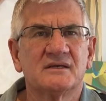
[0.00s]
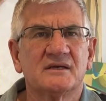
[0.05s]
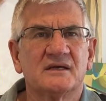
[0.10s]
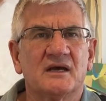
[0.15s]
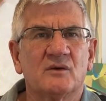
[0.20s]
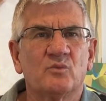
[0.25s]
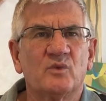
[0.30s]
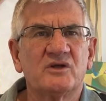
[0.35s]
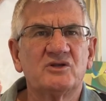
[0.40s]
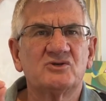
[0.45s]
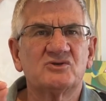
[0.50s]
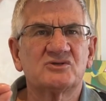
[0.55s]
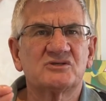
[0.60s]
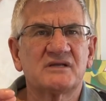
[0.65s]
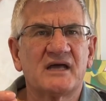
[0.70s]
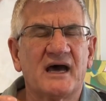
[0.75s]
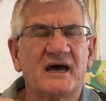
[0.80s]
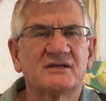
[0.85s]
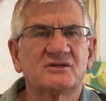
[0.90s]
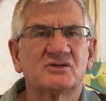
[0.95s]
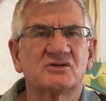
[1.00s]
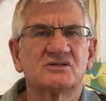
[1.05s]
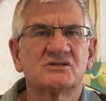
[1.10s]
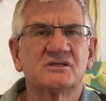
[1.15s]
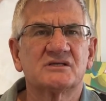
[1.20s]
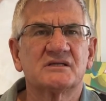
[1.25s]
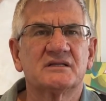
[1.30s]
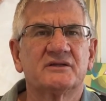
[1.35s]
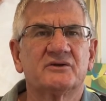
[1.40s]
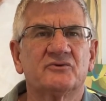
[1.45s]
And when you start to
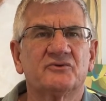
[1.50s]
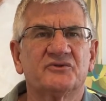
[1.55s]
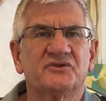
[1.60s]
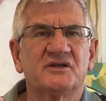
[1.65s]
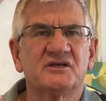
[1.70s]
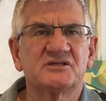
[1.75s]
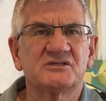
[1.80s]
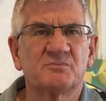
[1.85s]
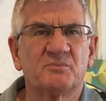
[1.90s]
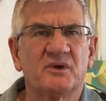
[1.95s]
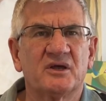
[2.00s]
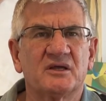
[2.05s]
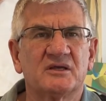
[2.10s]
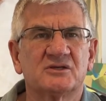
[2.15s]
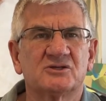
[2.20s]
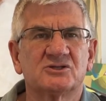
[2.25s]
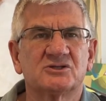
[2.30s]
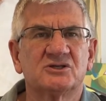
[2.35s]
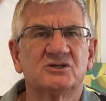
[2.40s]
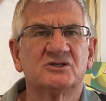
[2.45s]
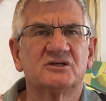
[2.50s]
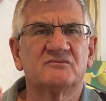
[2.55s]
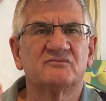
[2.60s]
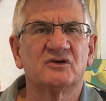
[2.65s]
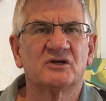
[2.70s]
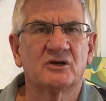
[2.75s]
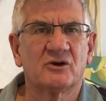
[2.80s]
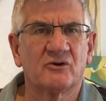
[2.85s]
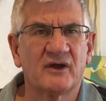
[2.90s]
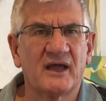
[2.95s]
see little things being achieved,
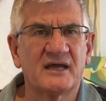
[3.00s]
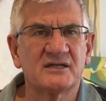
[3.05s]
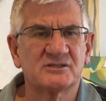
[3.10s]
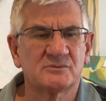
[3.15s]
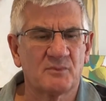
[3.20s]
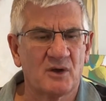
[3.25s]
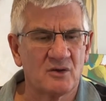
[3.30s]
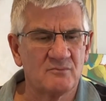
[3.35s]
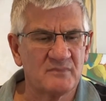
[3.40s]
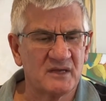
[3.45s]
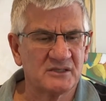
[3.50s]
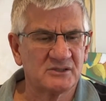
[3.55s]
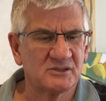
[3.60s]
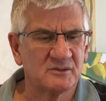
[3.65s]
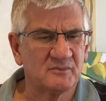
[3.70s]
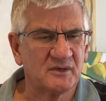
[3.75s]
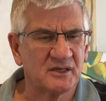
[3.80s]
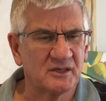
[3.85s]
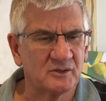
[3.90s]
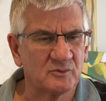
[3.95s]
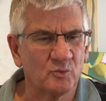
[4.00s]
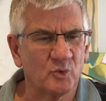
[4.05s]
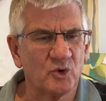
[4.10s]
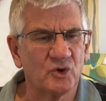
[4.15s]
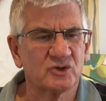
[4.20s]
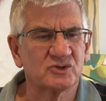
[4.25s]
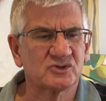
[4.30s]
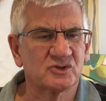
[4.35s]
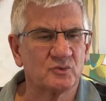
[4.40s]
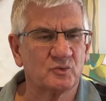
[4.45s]
it creates momentum and it
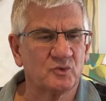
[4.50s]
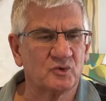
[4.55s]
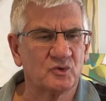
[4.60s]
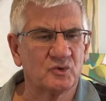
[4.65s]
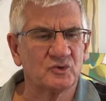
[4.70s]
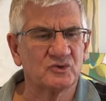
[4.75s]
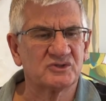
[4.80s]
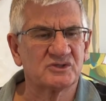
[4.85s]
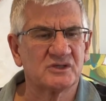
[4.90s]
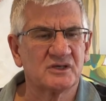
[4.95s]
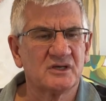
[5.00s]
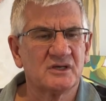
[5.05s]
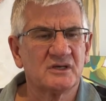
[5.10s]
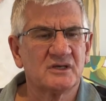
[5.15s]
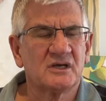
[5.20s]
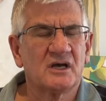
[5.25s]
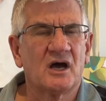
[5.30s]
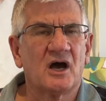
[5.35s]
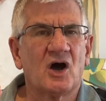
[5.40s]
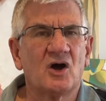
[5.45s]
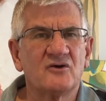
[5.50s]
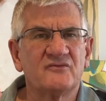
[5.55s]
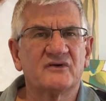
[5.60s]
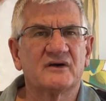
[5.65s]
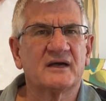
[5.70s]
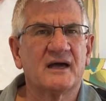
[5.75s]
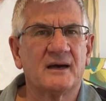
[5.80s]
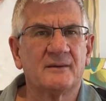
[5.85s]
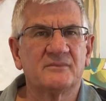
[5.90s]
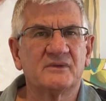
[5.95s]
works towards
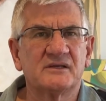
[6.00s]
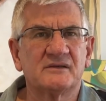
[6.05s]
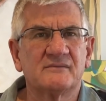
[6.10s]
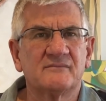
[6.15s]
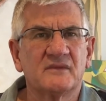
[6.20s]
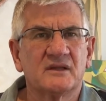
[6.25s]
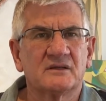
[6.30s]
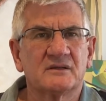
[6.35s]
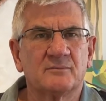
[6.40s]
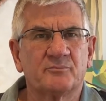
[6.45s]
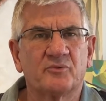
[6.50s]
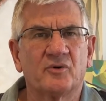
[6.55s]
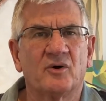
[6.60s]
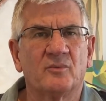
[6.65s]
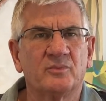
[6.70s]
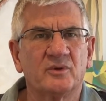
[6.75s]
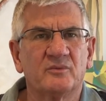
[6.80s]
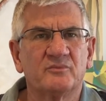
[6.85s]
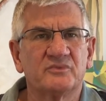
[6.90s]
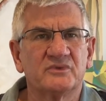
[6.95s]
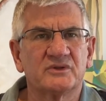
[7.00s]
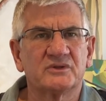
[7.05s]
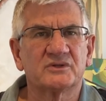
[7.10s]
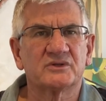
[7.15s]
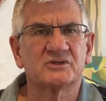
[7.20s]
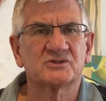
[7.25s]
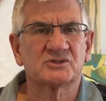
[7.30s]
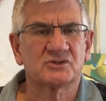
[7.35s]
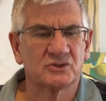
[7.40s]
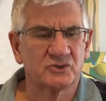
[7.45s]
overcoming the problem, the
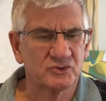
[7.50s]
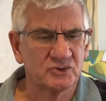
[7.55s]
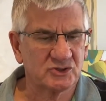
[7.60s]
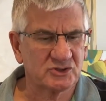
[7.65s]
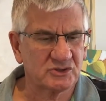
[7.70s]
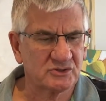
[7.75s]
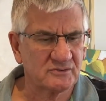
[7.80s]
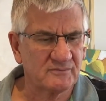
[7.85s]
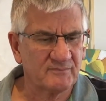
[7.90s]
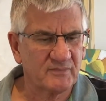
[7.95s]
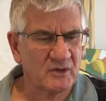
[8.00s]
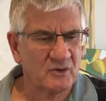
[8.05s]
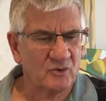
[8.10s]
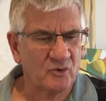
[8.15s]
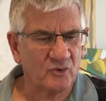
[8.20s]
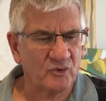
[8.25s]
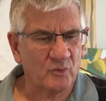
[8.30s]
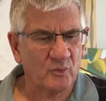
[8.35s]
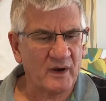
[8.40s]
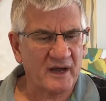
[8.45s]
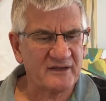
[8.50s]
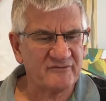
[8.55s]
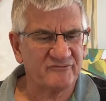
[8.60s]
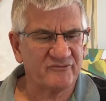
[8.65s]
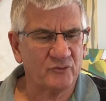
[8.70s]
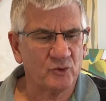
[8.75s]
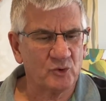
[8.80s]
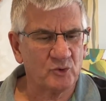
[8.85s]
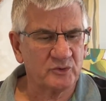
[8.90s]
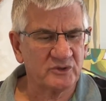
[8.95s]
solution, or the way
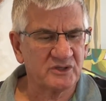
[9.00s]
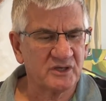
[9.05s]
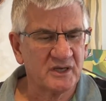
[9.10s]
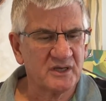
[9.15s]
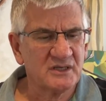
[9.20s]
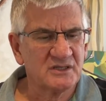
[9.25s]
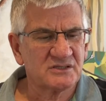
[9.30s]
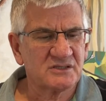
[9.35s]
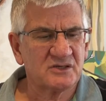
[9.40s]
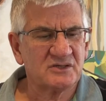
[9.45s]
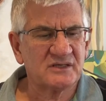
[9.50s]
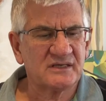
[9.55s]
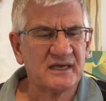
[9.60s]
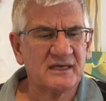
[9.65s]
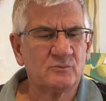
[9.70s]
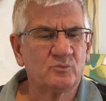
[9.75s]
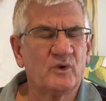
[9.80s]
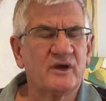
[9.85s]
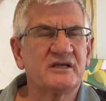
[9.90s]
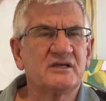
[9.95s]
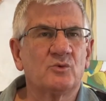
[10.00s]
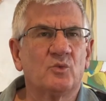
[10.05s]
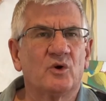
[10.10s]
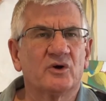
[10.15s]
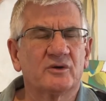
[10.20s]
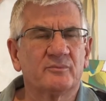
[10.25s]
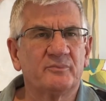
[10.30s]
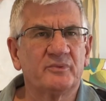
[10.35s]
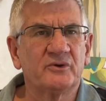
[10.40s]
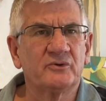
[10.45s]
forward. So to get where you want
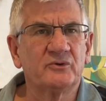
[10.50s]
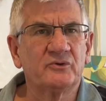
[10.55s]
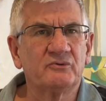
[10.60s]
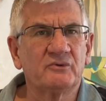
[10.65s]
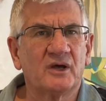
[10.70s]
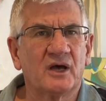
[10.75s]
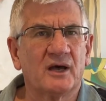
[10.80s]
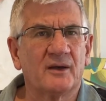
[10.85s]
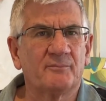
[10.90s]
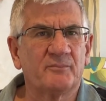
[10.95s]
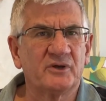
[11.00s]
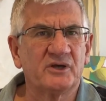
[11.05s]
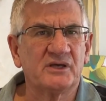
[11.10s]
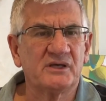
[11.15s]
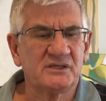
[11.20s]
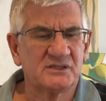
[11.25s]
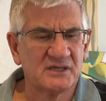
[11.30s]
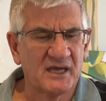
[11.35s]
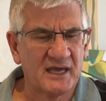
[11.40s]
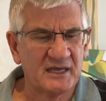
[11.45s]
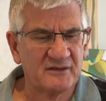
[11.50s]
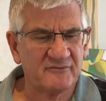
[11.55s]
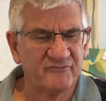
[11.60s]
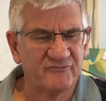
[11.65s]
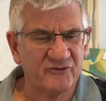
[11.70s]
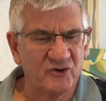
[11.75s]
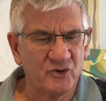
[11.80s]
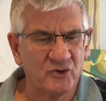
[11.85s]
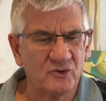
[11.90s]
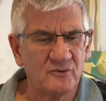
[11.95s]
to be, take
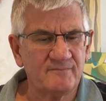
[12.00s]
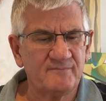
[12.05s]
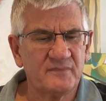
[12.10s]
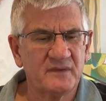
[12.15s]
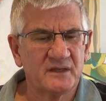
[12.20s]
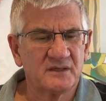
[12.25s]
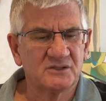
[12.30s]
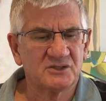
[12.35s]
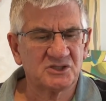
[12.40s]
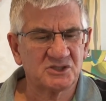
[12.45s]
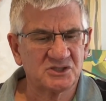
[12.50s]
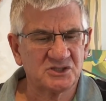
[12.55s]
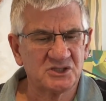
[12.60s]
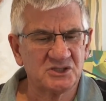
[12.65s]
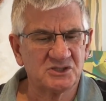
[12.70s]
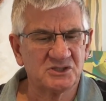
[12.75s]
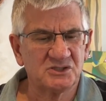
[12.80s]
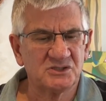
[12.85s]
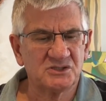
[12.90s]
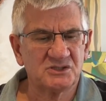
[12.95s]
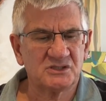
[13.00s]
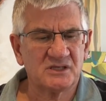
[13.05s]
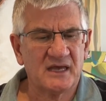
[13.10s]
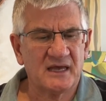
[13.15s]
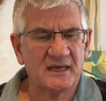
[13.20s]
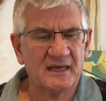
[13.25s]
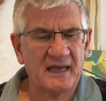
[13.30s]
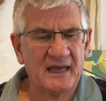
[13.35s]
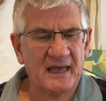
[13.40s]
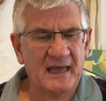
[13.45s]
firm decisions
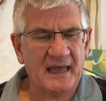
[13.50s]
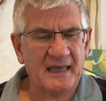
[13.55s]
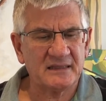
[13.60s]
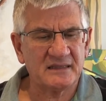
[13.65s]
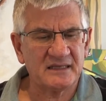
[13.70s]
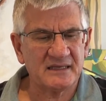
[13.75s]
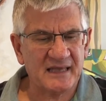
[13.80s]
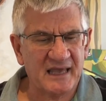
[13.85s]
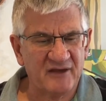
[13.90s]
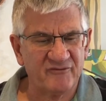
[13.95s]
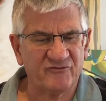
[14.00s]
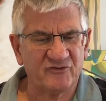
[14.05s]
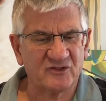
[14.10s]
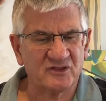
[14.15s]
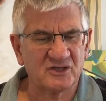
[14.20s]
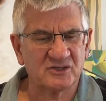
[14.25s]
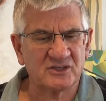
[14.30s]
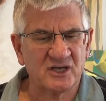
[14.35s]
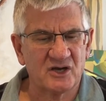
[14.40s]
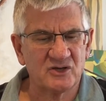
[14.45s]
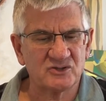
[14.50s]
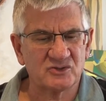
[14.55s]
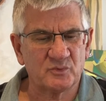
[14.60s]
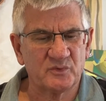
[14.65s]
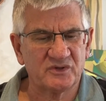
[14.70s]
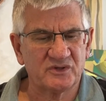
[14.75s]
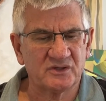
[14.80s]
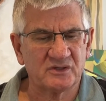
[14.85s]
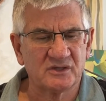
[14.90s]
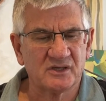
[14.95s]
and the effort that goes
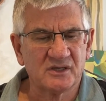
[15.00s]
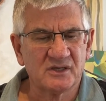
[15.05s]
with it.